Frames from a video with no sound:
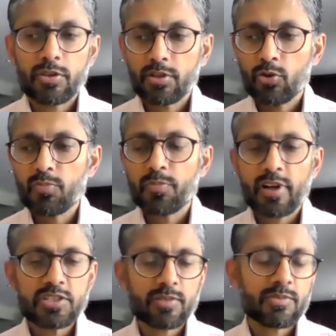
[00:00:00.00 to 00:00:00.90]
group
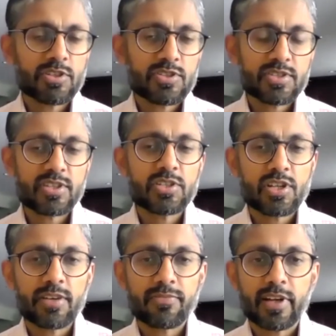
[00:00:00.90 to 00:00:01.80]
project, which is
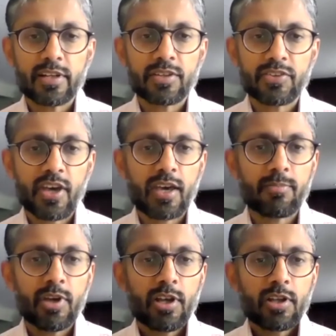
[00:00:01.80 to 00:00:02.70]
essentially a final
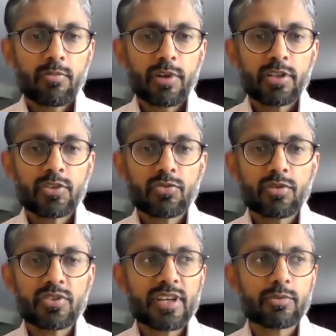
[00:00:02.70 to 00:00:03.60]
exam, where the
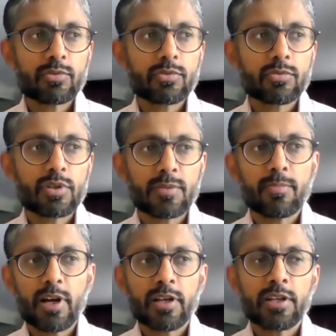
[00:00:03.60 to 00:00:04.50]
students have to
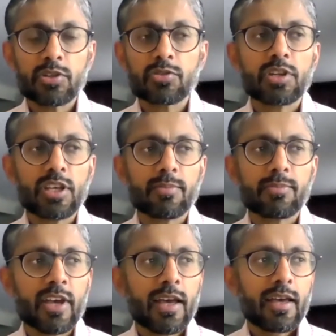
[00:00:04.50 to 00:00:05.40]
combine into
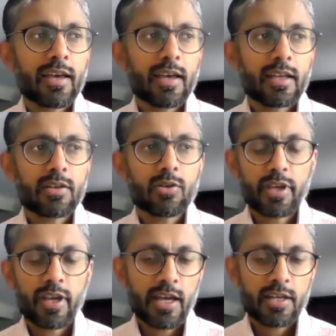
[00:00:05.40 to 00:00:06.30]
teams and
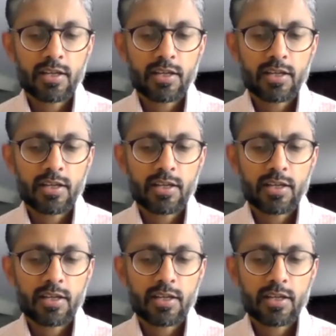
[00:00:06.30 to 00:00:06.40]
look at a